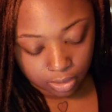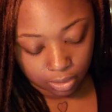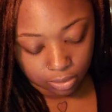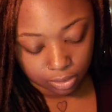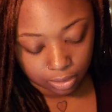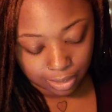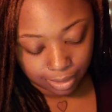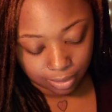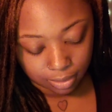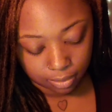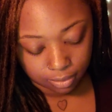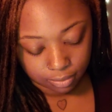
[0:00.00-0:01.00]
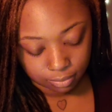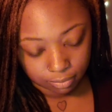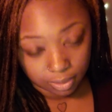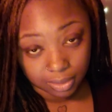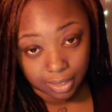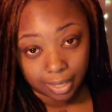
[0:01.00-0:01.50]
There's a lot
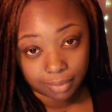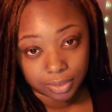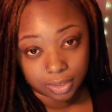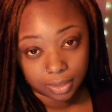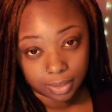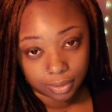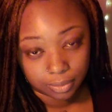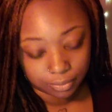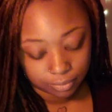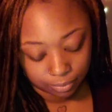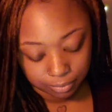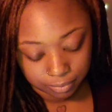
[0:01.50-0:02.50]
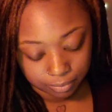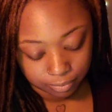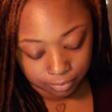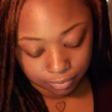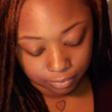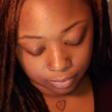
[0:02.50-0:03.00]
that they have to give.
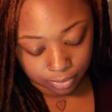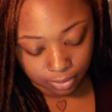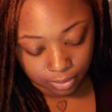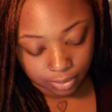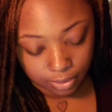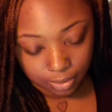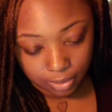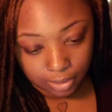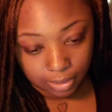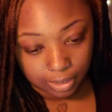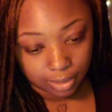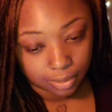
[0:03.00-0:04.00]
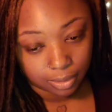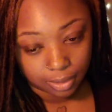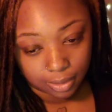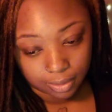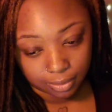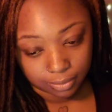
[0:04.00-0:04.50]
A lot of
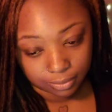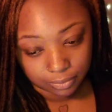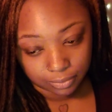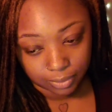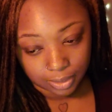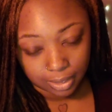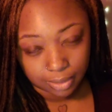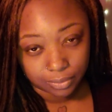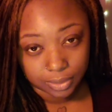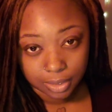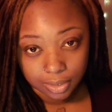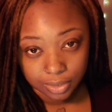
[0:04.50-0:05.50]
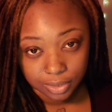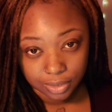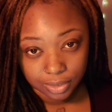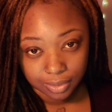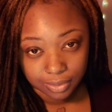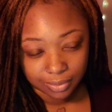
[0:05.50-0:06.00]
love, a lot of
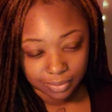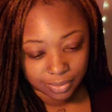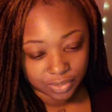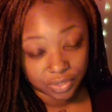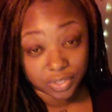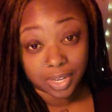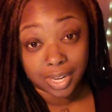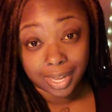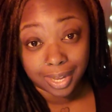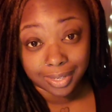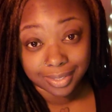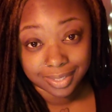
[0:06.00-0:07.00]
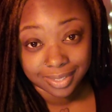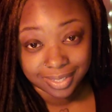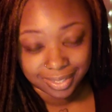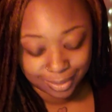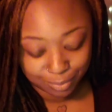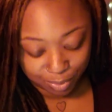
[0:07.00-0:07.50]
attention. It's just a lot
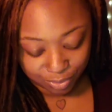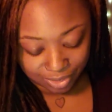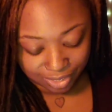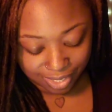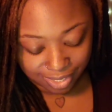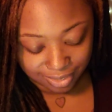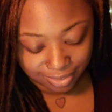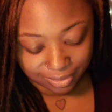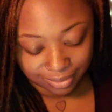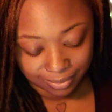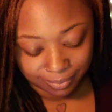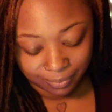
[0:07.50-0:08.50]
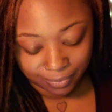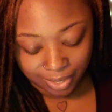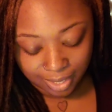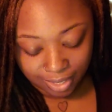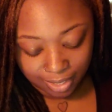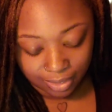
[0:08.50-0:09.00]
that this person has.
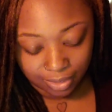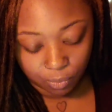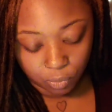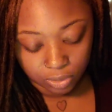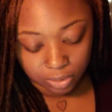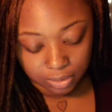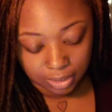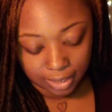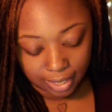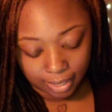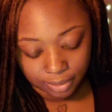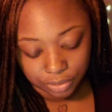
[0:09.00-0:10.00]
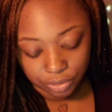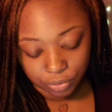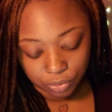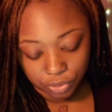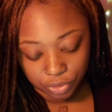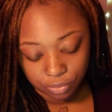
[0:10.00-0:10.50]
And they want to take action
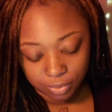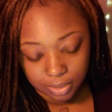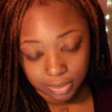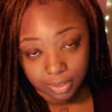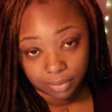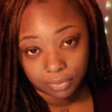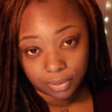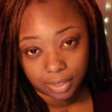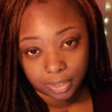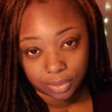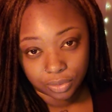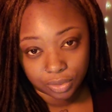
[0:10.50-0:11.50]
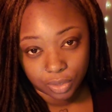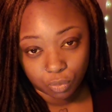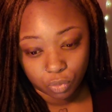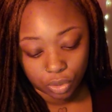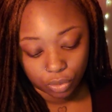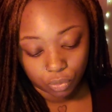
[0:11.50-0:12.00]
towards you because they feel like you're
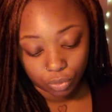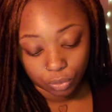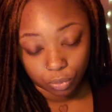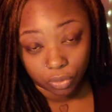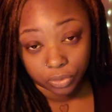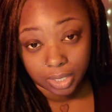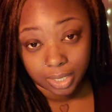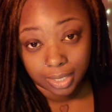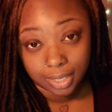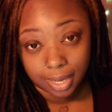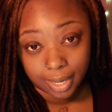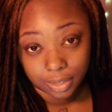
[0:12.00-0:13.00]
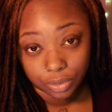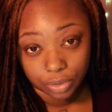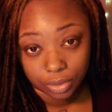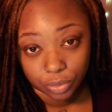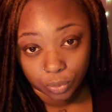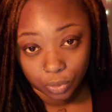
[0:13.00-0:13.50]
someone who is worth taking
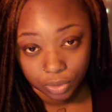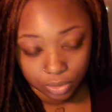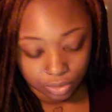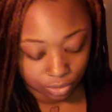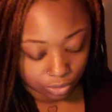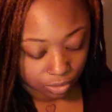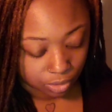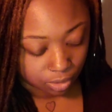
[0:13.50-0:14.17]
action towards.